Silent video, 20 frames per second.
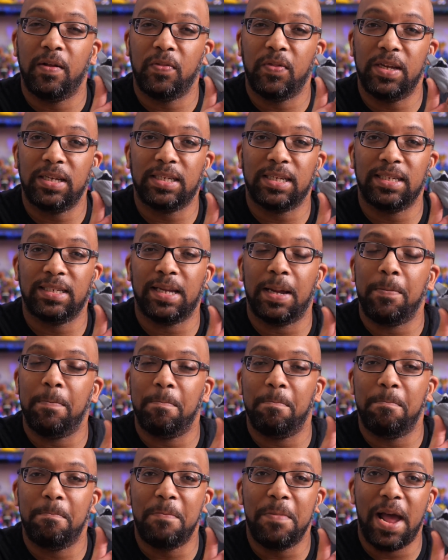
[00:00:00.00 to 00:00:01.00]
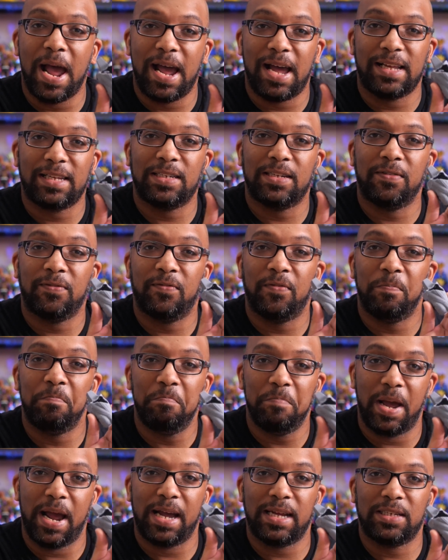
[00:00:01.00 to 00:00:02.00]
This is a massive,
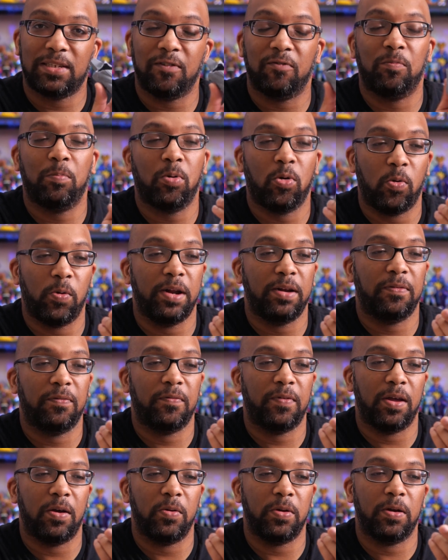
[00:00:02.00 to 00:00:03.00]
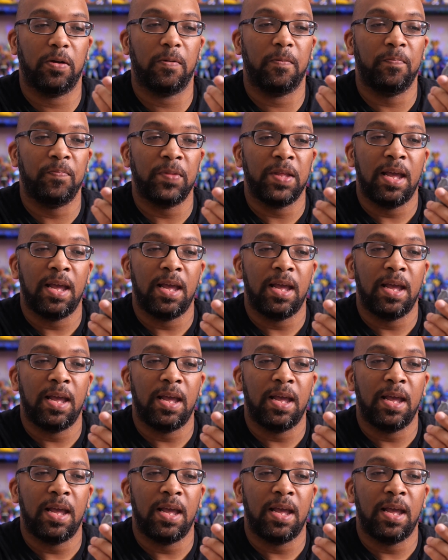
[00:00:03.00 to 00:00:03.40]
massive print failure.